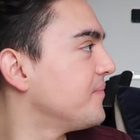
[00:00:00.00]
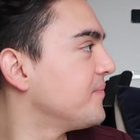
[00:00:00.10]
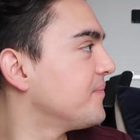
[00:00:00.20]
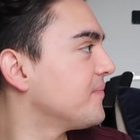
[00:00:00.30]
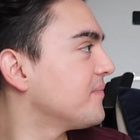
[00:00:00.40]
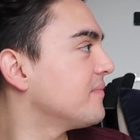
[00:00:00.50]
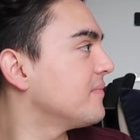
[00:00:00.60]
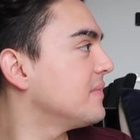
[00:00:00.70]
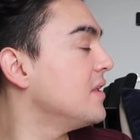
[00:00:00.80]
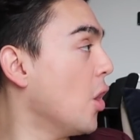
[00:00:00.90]
We?
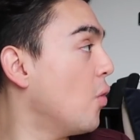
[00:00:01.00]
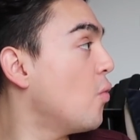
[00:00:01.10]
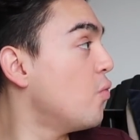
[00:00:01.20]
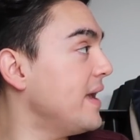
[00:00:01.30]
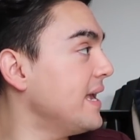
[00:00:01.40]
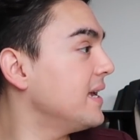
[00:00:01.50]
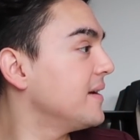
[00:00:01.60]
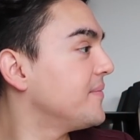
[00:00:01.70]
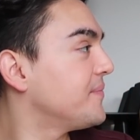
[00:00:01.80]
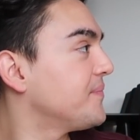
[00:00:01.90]
No, we.
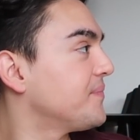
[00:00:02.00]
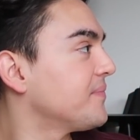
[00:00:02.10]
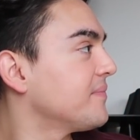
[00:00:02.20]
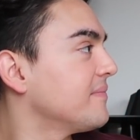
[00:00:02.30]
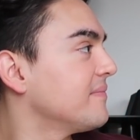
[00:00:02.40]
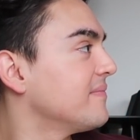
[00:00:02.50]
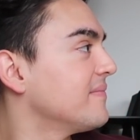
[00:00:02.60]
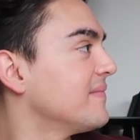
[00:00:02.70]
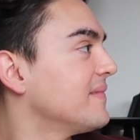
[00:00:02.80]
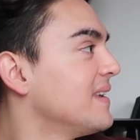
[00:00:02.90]
Oh. The whole
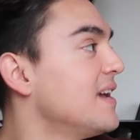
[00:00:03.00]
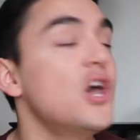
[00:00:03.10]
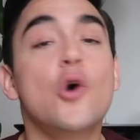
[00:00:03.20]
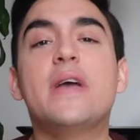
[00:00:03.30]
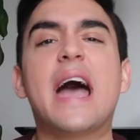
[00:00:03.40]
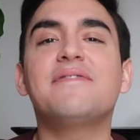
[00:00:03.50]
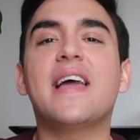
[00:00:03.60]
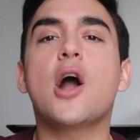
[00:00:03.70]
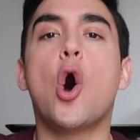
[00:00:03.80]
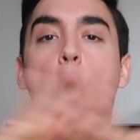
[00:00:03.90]
aisle. We have
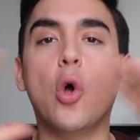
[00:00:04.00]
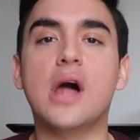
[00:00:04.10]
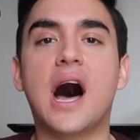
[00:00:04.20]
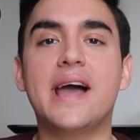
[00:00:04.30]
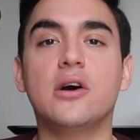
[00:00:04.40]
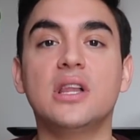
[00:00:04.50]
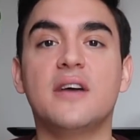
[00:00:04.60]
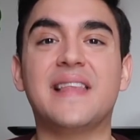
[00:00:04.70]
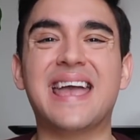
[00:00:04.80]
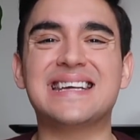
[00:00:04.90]
like a whole aisle
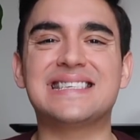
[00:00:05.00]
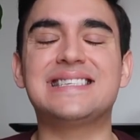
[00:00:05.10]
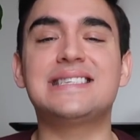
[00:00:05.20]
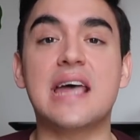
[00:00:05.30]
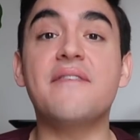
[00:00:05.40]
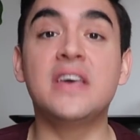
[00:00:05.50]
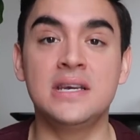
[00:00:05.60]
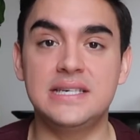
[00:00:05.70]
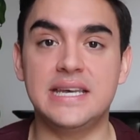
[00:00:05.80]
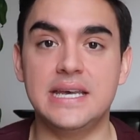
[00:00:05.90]
of like
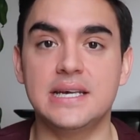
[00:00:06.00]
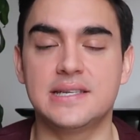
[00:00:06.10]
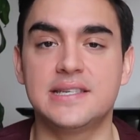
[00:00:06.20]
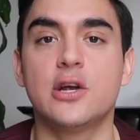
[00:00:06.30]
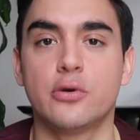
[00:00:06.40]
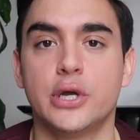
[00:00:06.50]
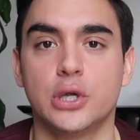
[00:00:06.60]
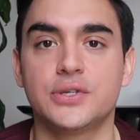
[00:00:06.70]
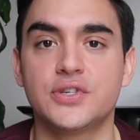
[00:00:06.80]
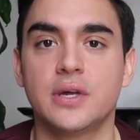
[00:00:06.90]
70
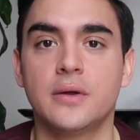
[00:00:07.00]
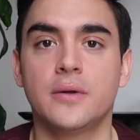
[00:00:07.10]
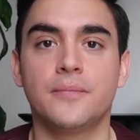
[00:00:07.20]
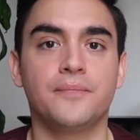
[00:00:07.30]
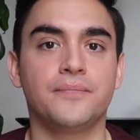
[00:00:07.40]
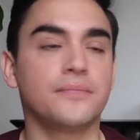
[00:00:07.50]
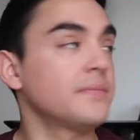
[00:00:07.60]
cereals. They're fake.